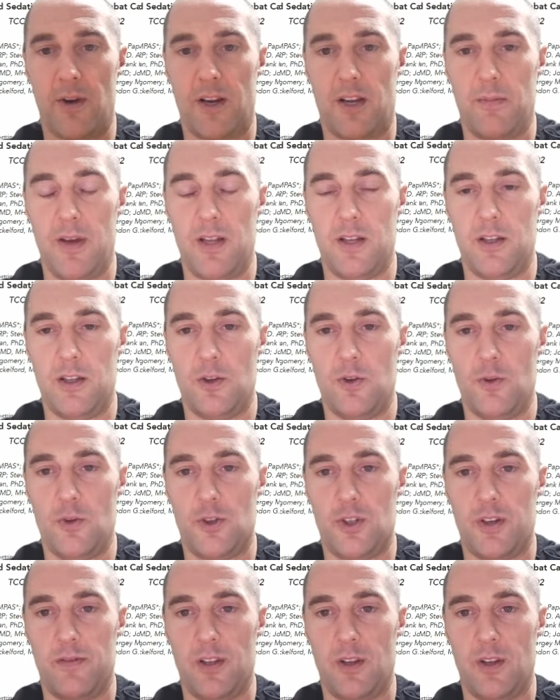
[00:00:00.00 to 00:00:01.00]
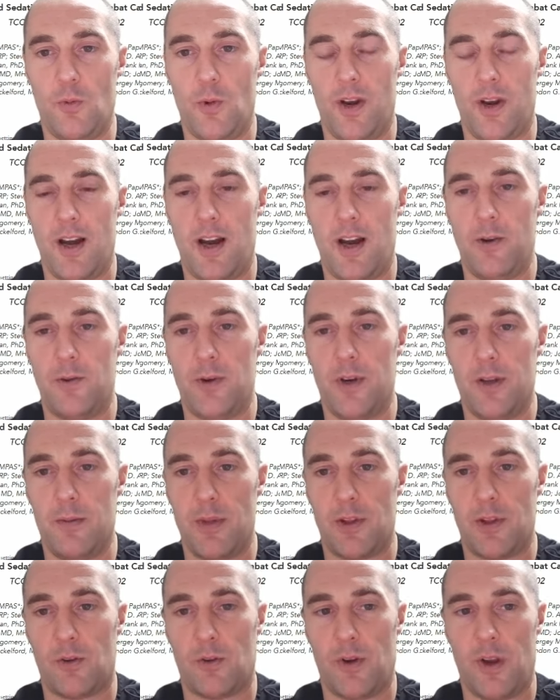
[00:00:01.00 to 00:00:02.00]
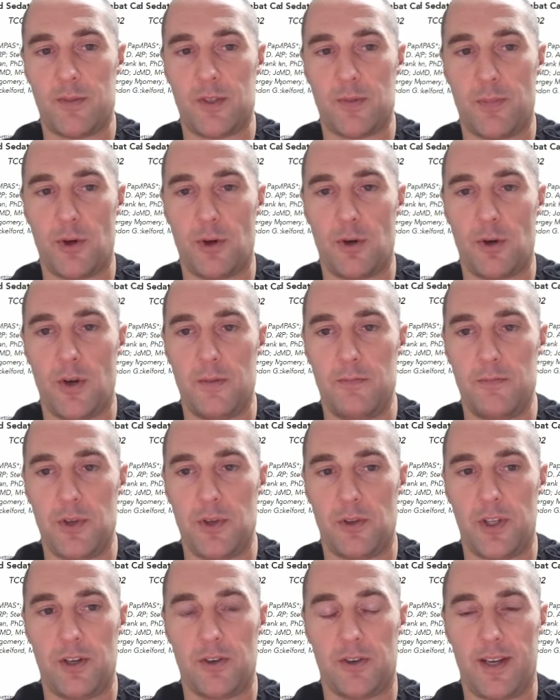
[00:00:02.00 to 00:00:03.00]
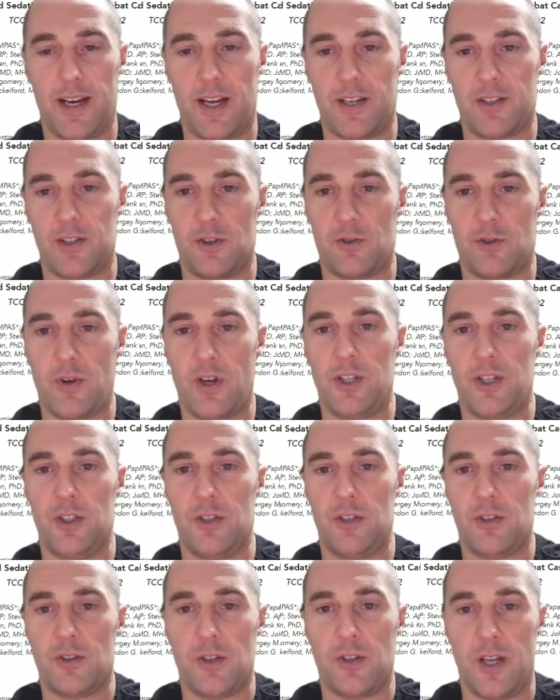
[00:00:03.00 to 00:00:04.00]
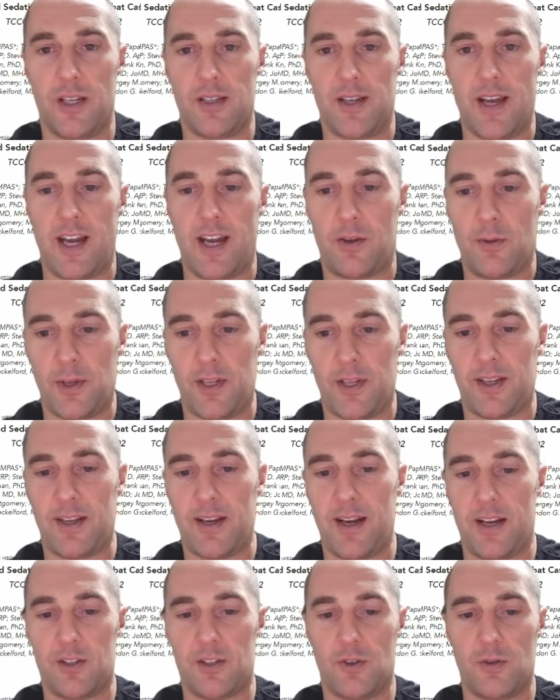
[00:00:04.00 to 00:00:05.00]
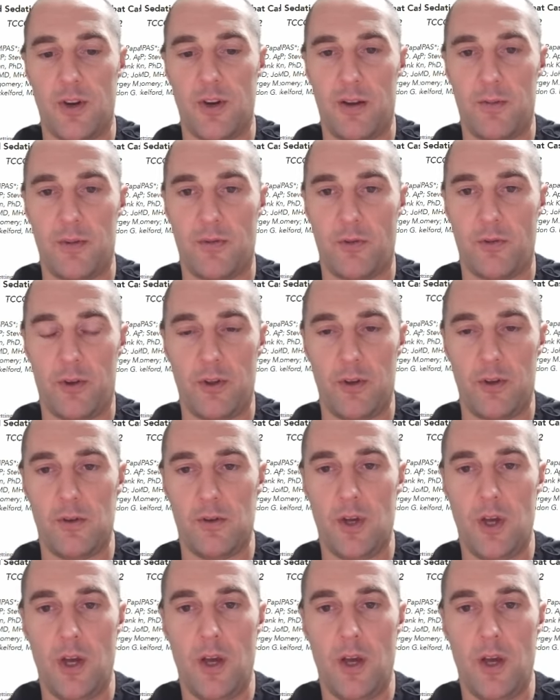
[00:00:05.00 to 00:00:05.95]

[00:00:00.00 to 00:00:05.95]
recommend the use of the 100 milligrams per milliliter concentration, so that it's adequately concentrated before you